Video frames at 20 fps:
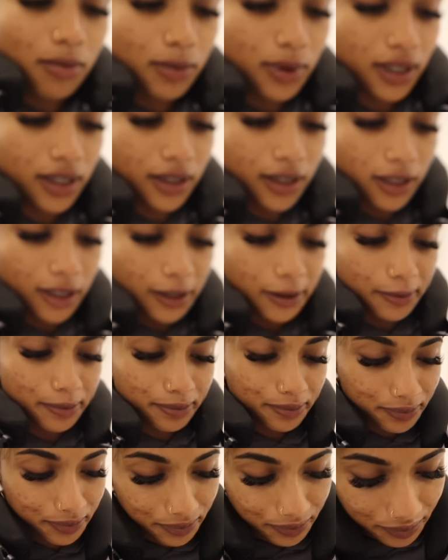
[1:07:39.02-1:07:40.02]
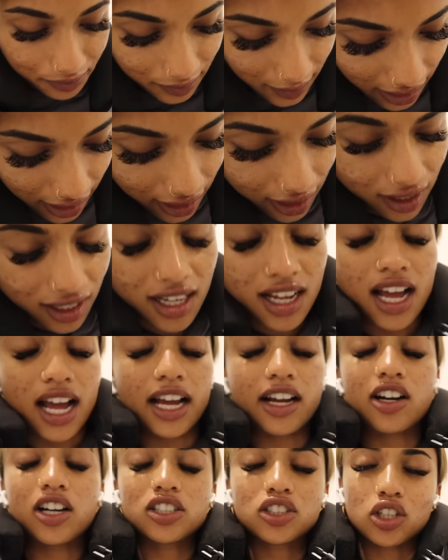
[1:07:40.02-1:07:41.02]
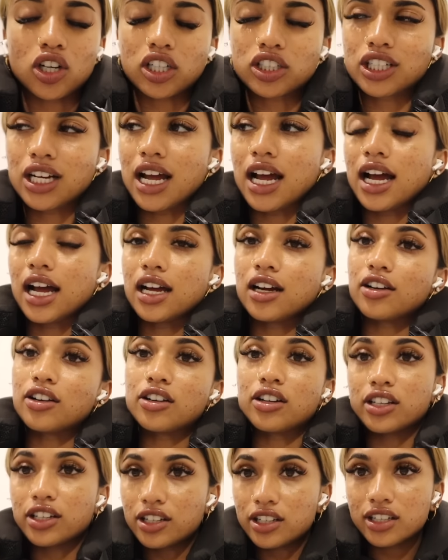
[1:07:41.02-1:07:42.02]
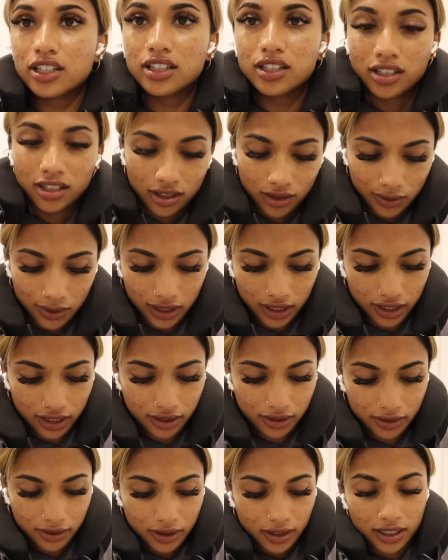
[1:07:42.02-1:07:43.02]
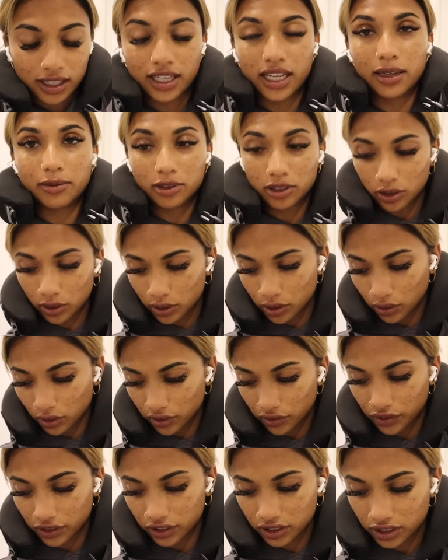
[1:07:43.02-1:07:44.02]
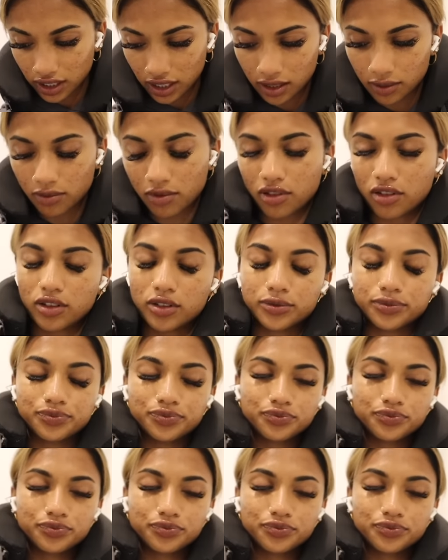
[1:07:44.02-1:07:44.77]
But yeah, I got Josh a hat earlier when I came to Tokyo the first time, so